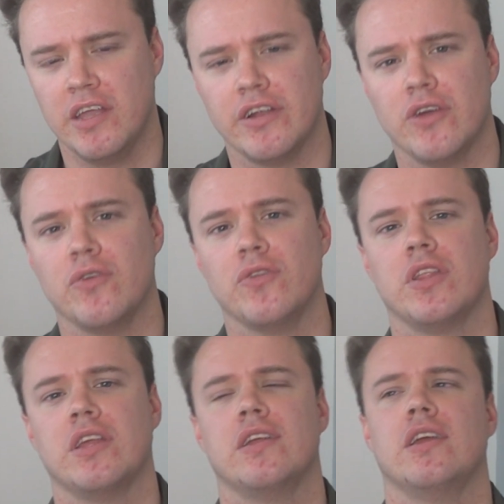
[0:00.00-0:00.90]
You know,
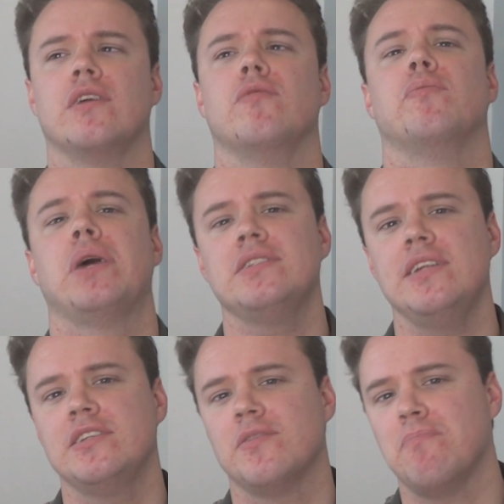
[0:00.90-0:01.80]

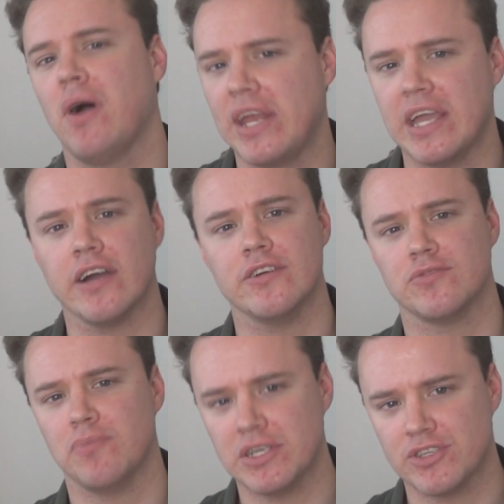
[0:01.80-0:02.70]
basically some money
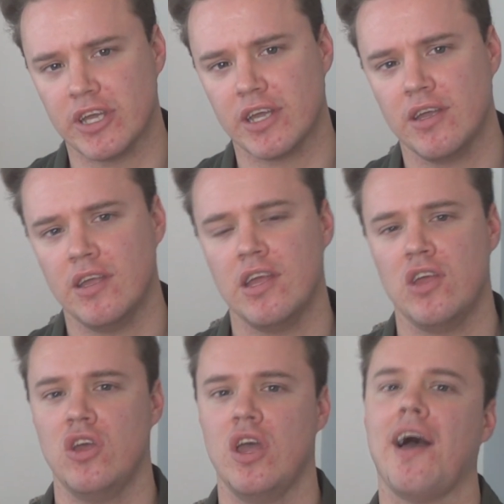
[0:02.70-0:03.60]
goes missing
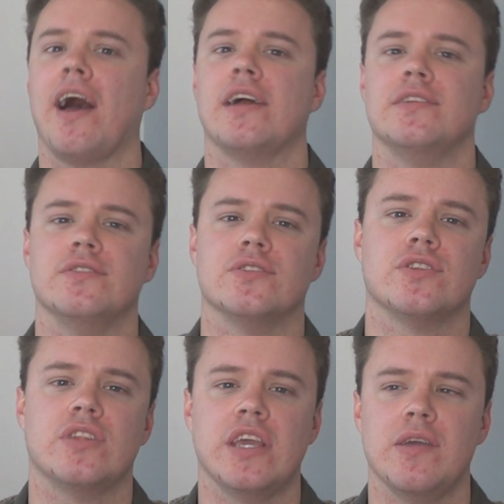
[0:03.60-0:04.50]
and
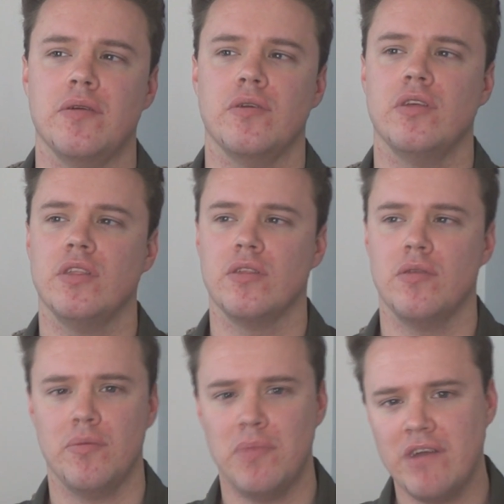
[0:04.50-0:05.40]
the
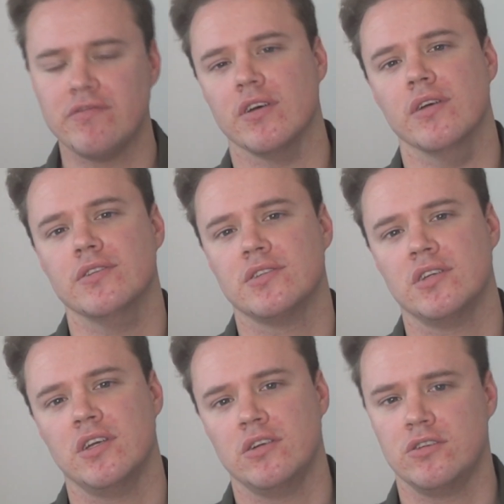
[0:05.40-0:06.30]

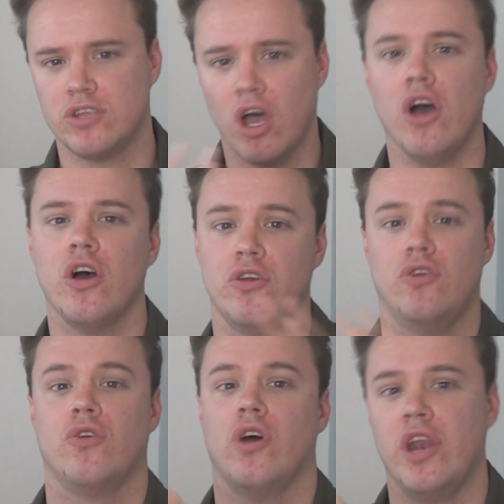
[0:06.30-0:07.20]
mothers
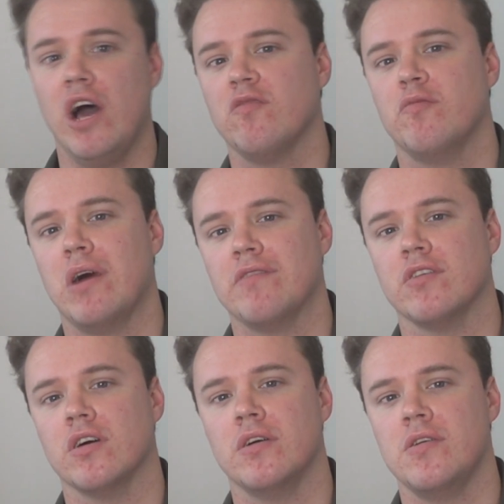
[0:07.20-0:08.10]
turn on another
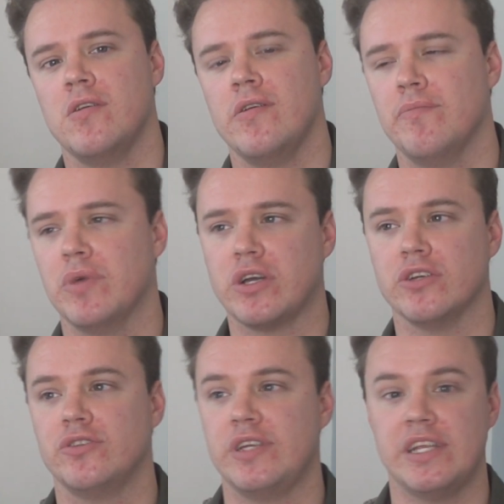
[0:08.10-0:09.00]
mother
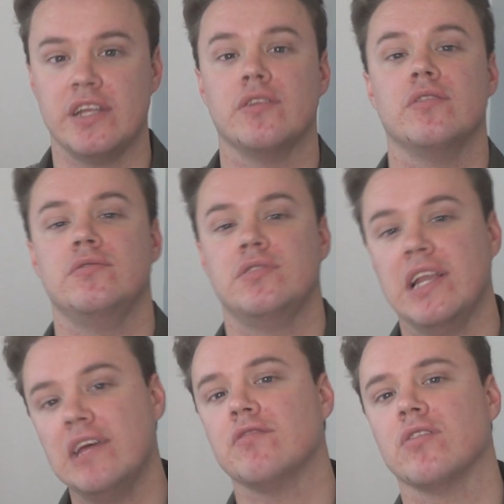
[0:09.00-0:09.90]
because she didn't
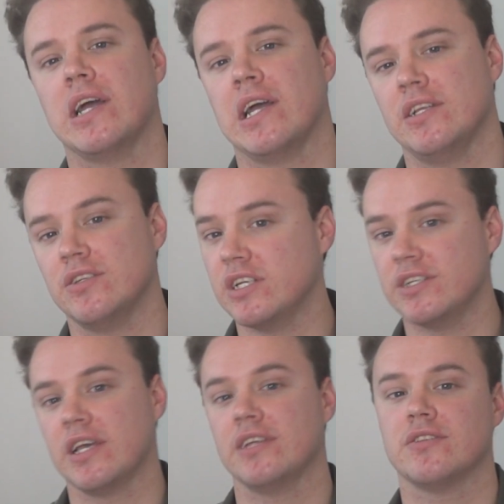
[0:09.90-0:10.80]
deliver it, and she
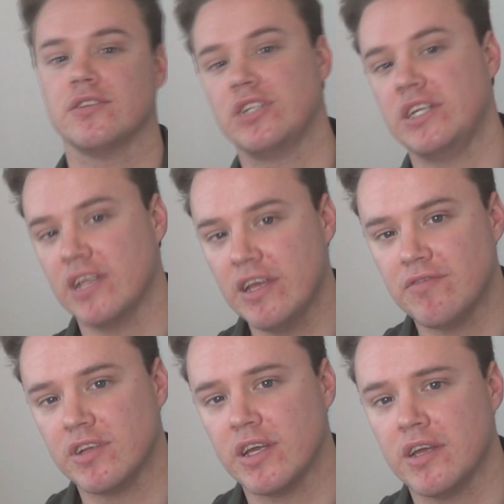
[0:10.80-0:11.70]
says that she
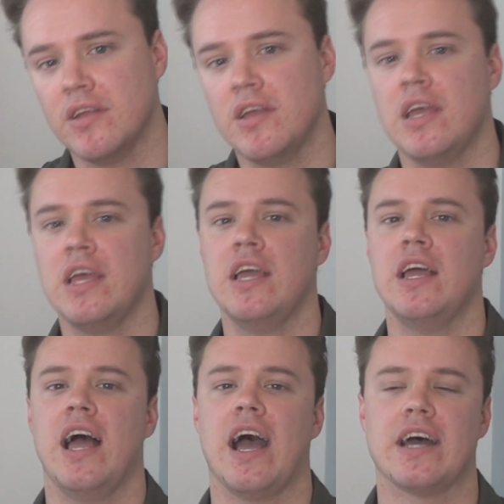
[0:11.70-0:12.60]
delivered it.
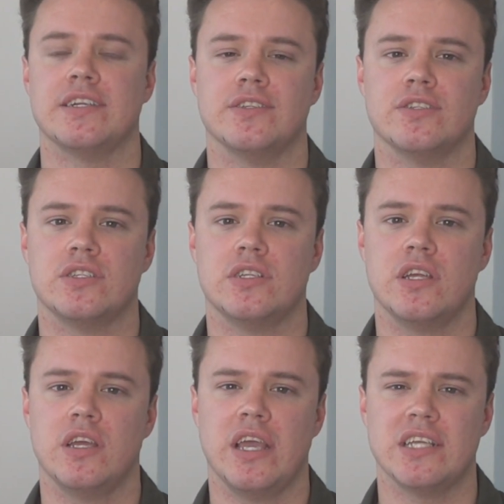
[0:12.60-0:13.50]
And
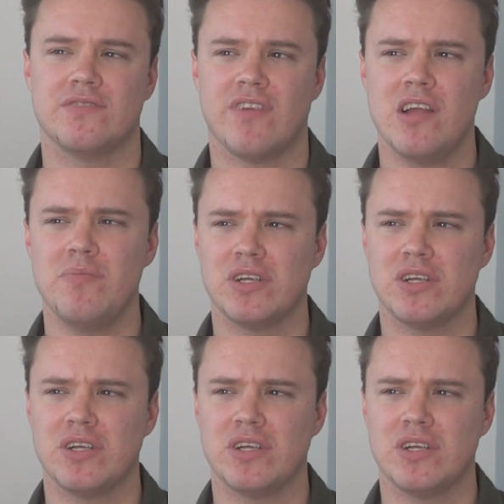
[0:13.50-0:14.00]
it's very